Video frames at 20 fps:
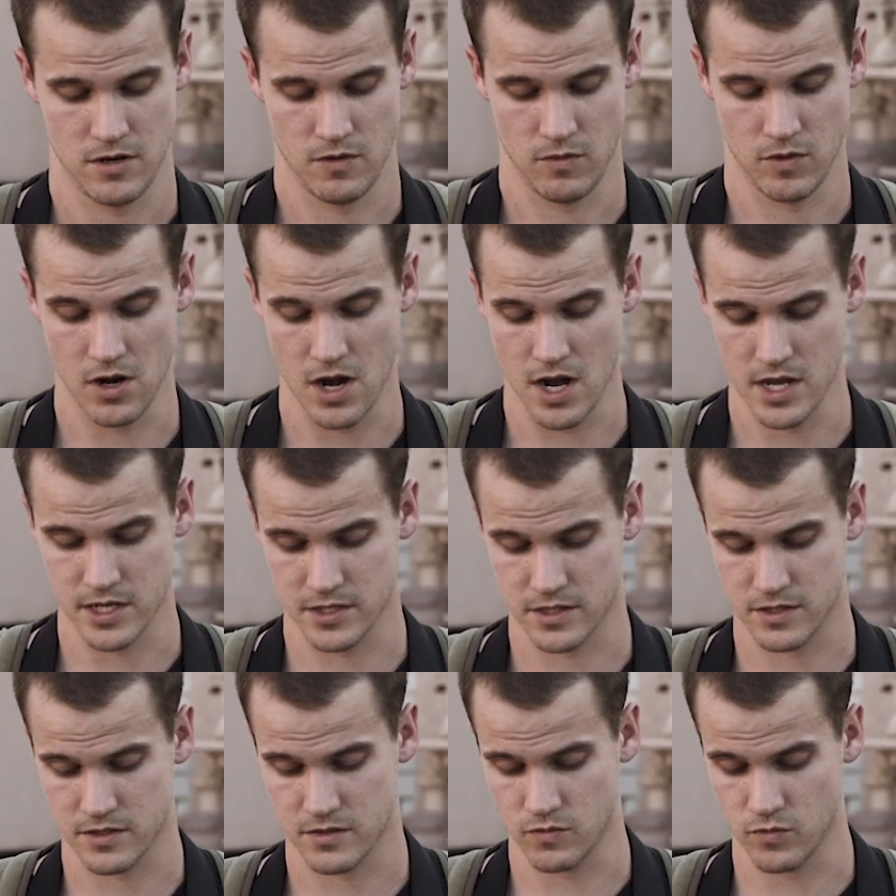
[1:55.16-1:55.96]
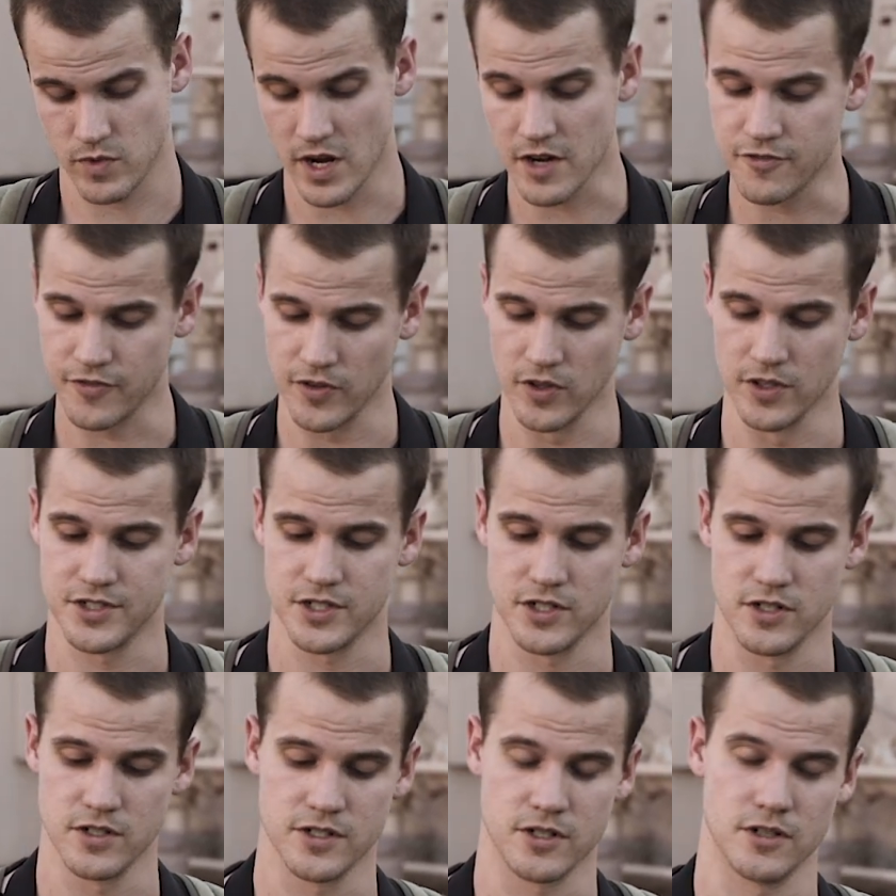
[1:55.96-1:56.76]
Whereas red
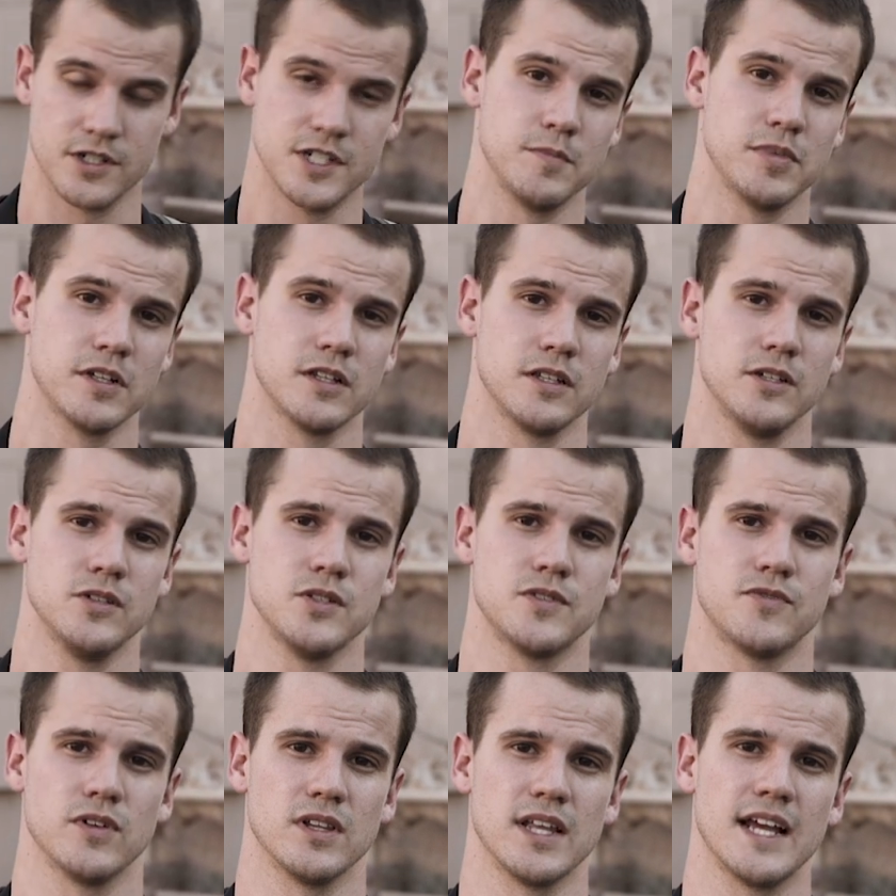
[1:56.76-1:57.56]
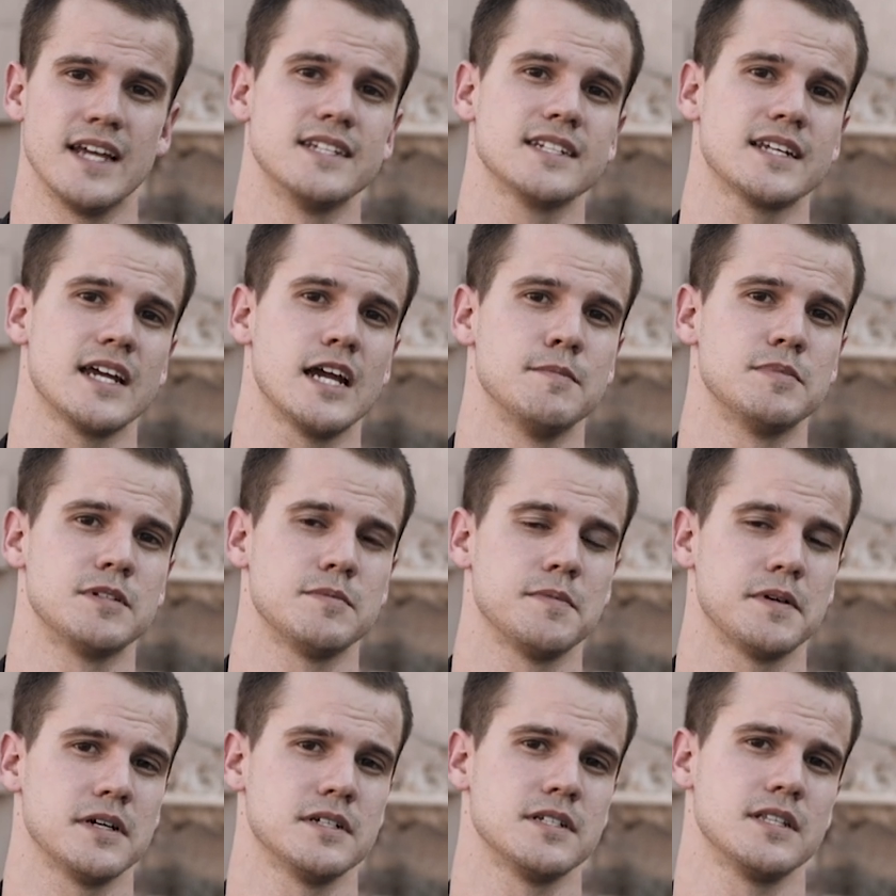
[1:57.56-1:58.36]
filters are typically used for landscapes
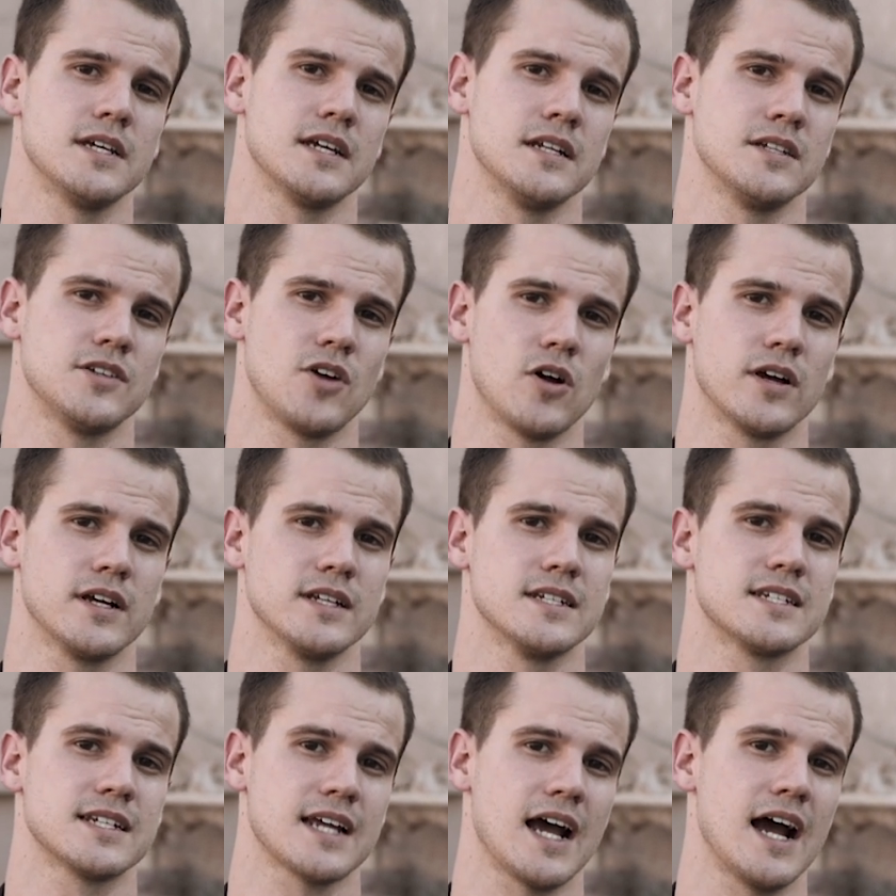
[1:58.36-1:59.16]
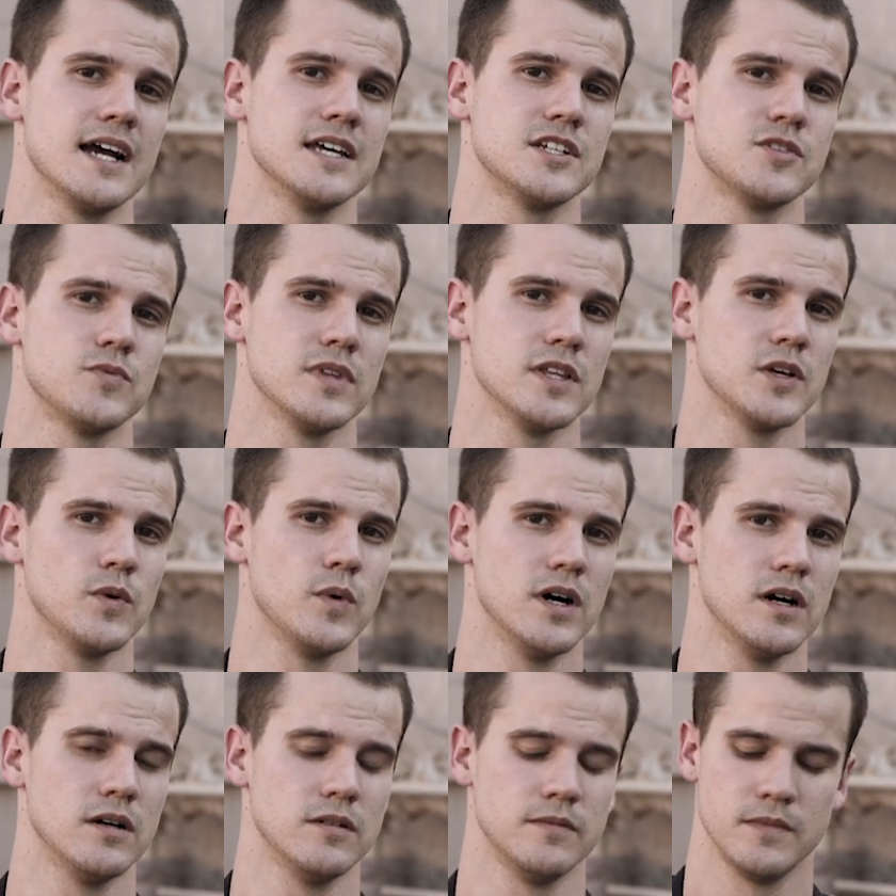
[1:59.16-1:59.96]
because they can darken skies really
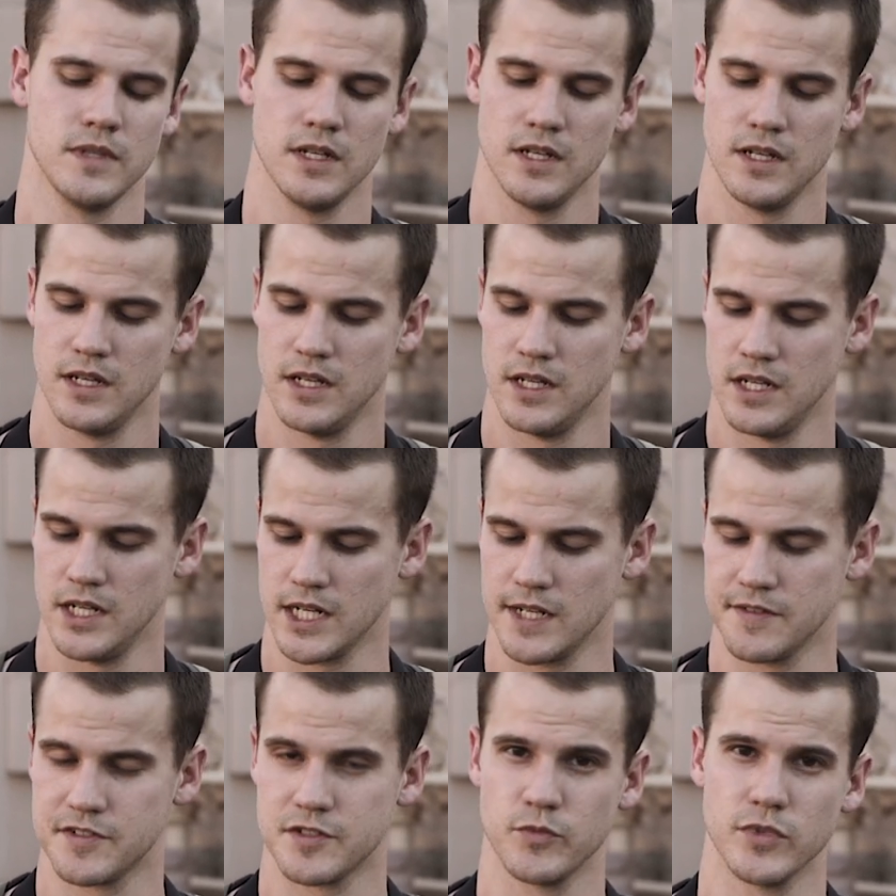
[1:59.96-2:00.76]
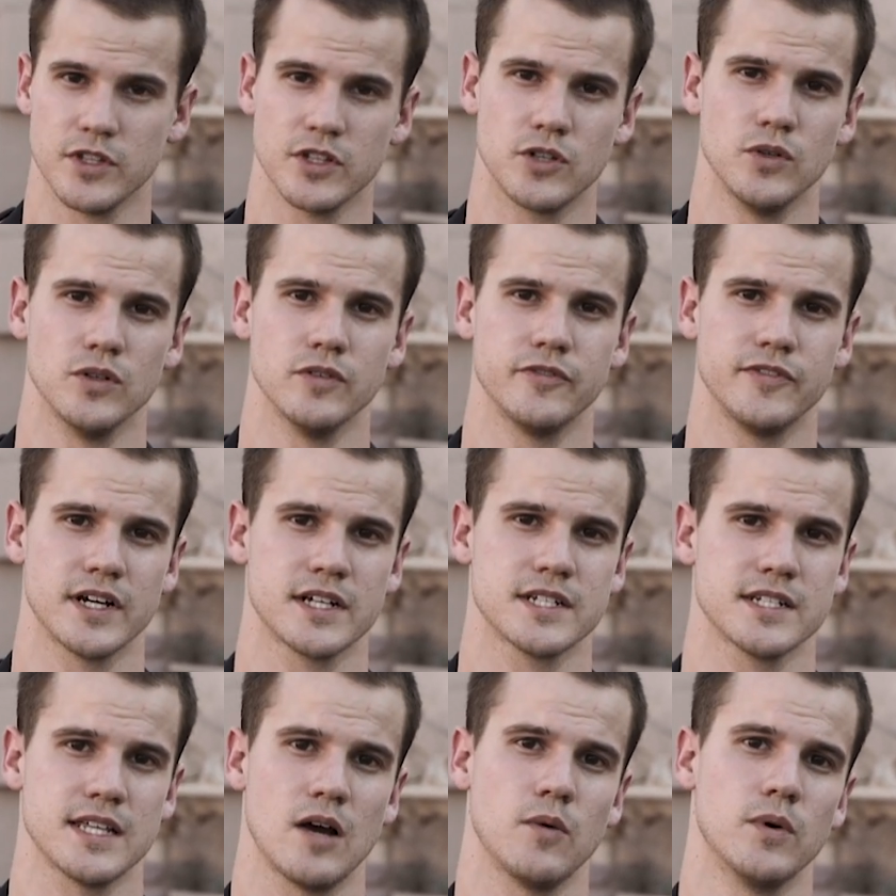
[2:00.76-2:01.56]
well and give some really cool
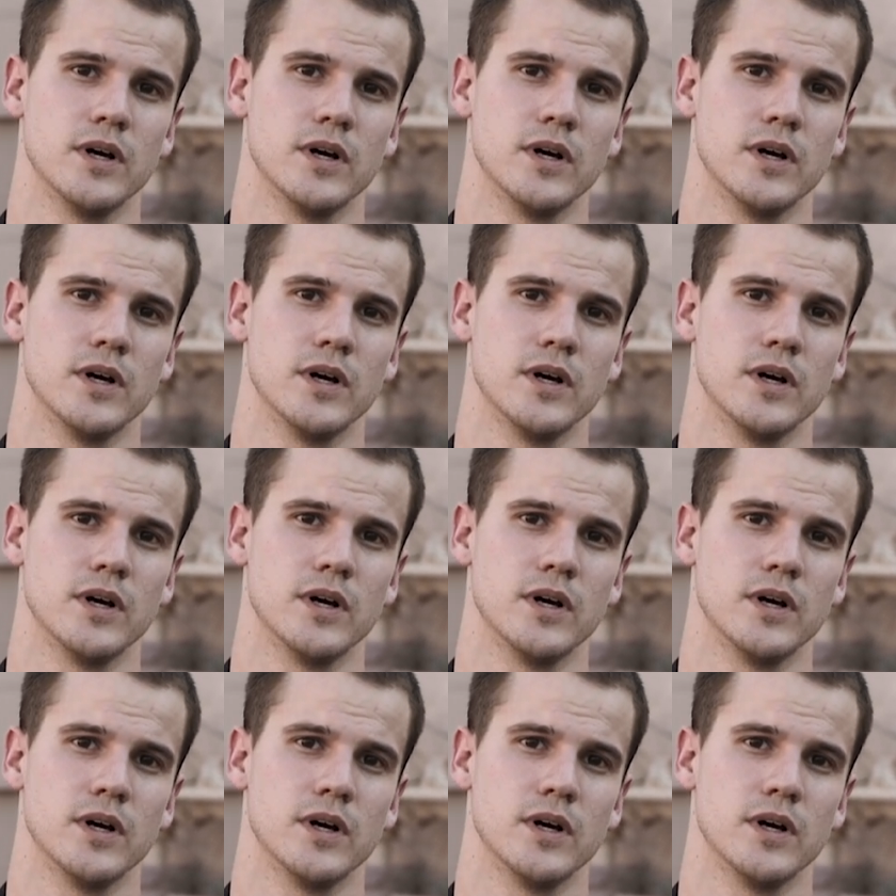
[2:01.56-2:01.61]
effects that